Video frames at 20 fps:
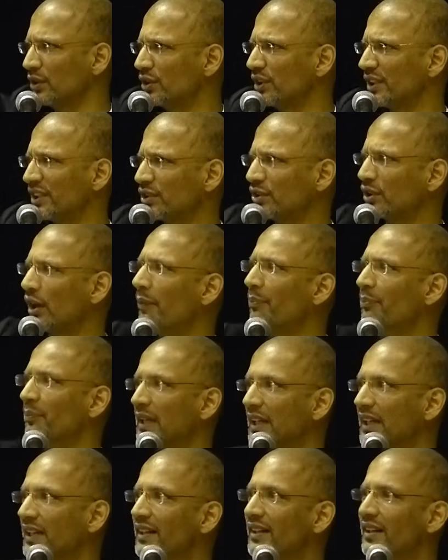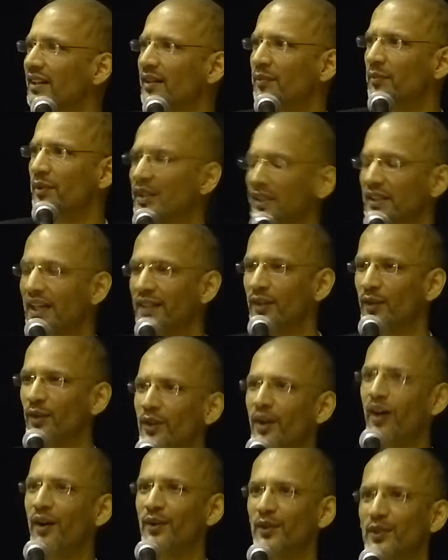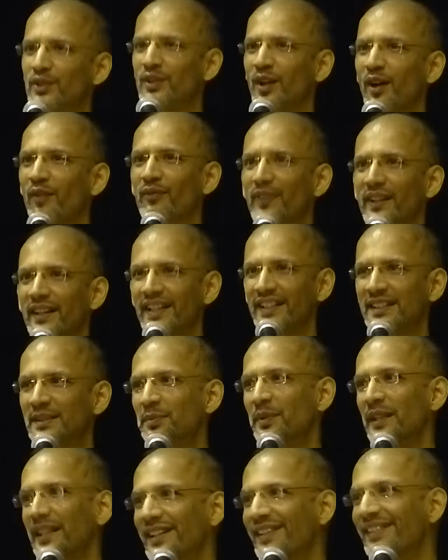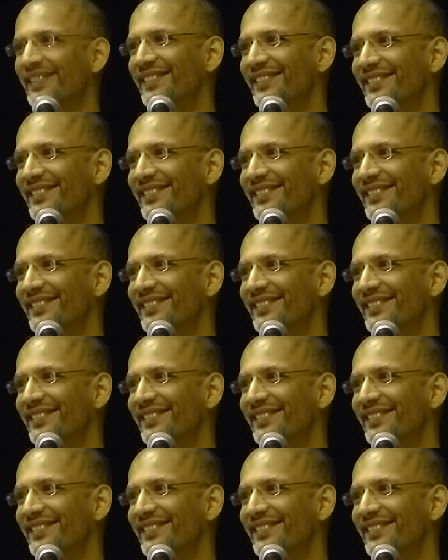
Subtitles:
You just stop me because I don't know how to stop when I speak.